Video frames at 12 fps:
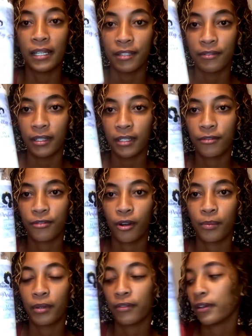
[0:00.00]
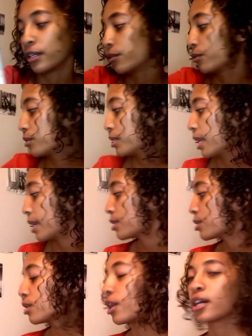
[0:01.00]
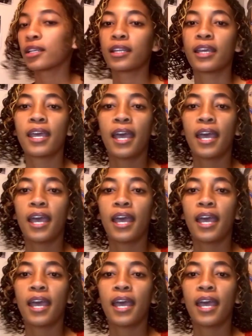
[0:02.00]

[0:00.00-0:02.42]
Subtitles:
leave-in from Perfectly Rooted Hair Salon,